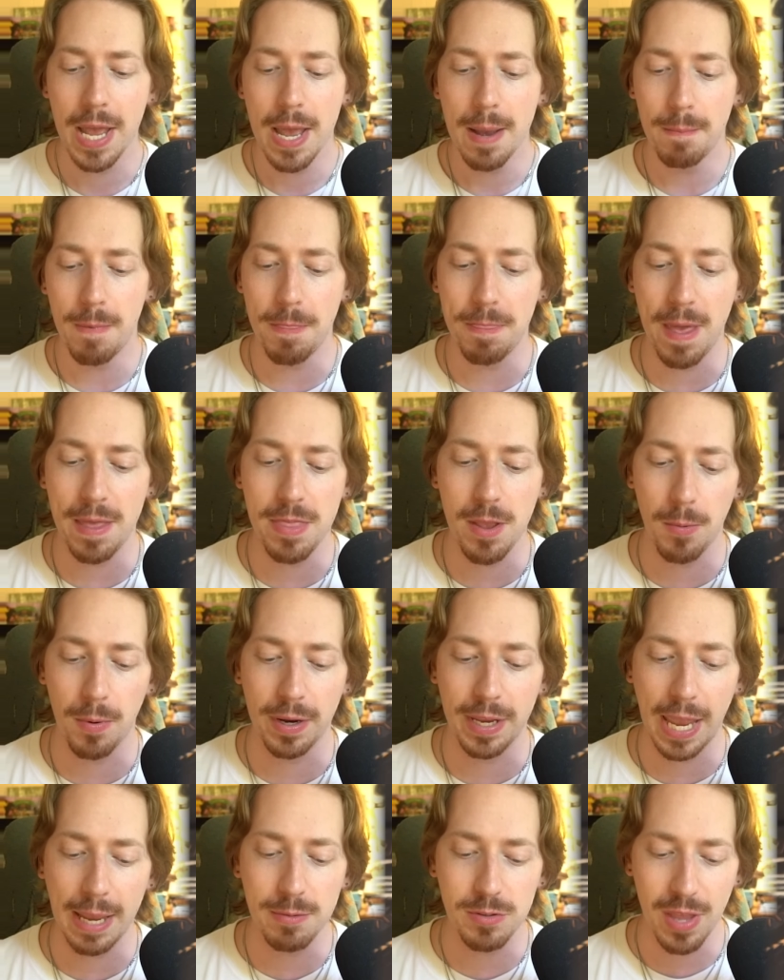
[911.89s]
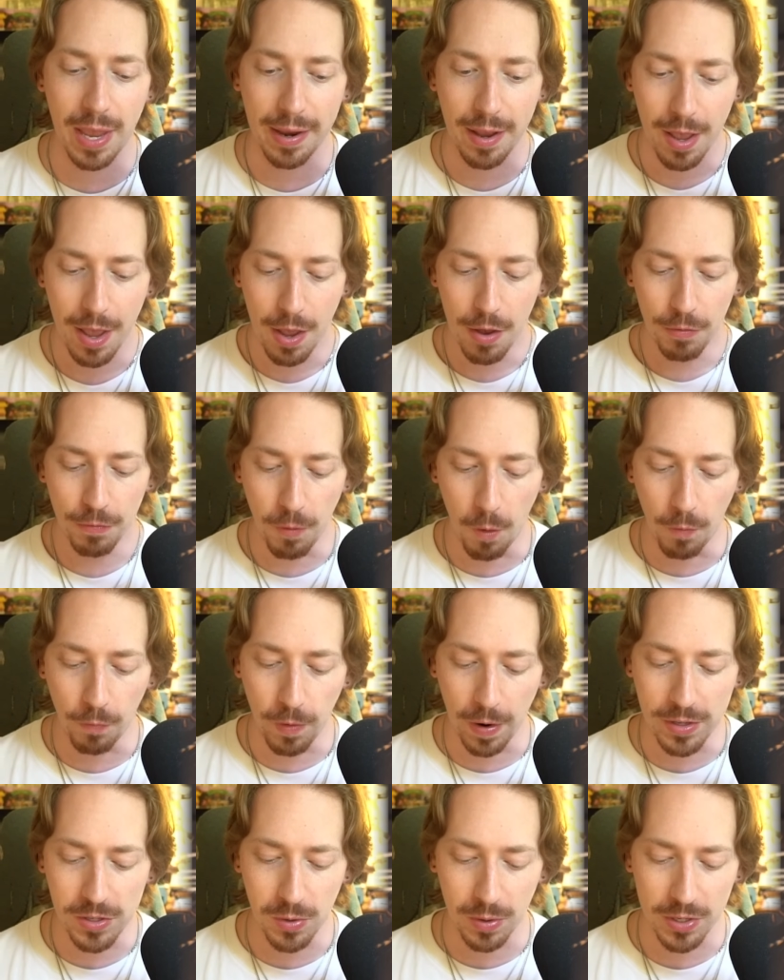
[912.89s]
but then there were games like Full
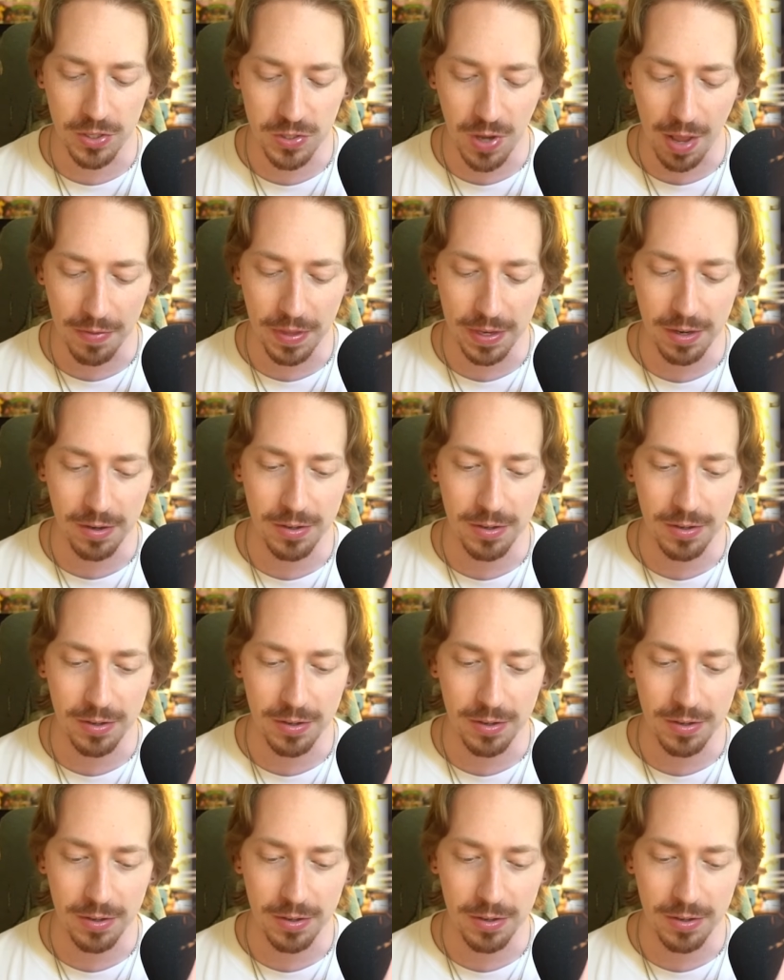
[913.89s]
Frontal Assault that you'll